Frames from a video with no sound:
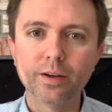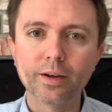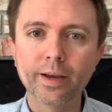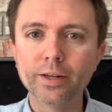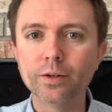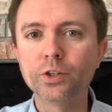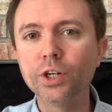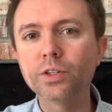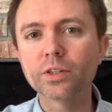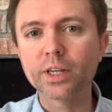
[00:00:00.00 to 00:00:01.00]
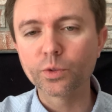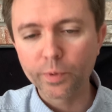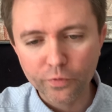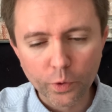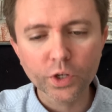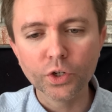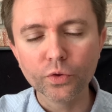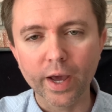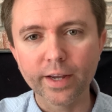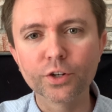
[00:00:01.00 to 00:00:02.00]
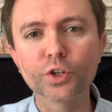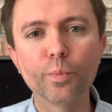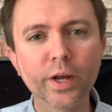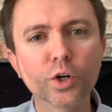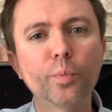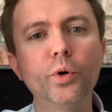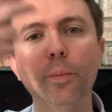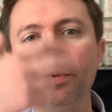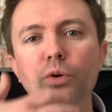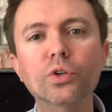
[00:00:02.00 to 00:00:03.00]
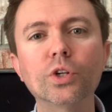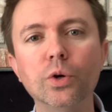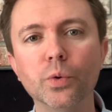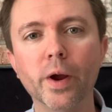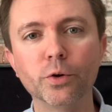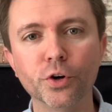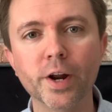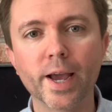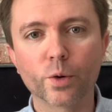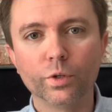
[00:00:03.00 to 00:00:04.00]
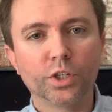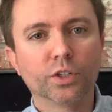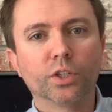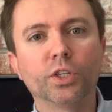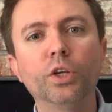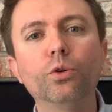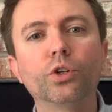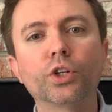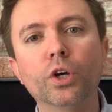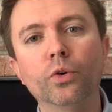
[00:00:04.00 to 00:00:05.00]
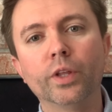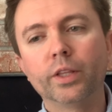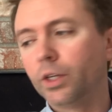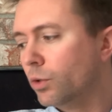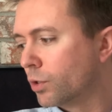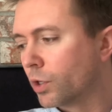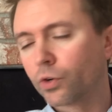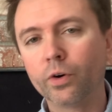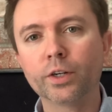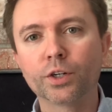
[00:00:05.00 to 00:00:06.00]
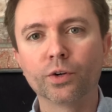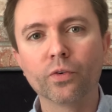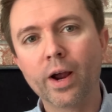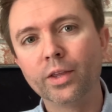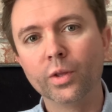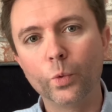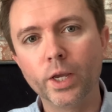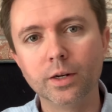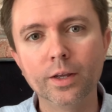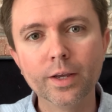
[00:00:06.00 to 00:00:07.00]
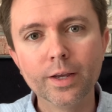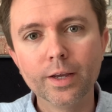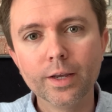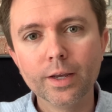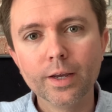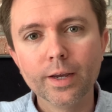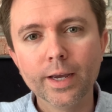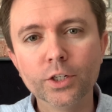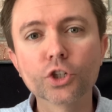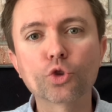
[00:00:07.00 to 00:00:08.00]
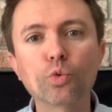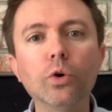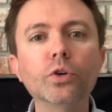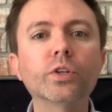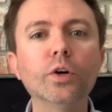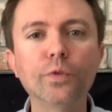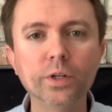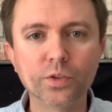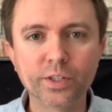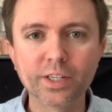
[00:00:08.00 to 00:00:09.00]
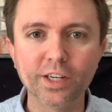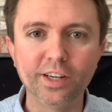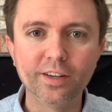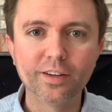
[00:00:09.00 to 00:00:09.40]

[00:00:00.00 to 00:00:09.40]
And Jesus says, before you do that, it's just better to put a millstone around your neck, which is this huge stone that they use to crush and grind the wheat, and just throw yourself into the sea.